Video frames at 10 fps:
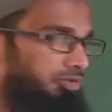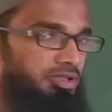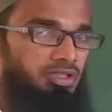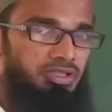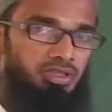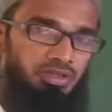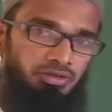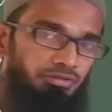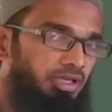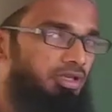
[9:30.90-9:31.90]
with the
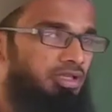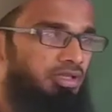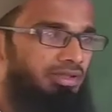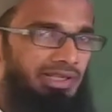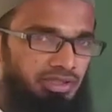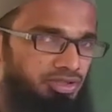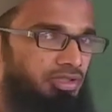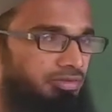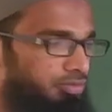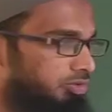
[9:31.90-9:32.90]
V here like a
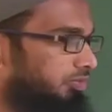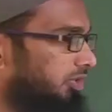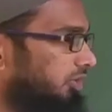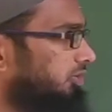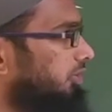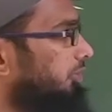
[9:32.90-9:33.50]
shear force for that.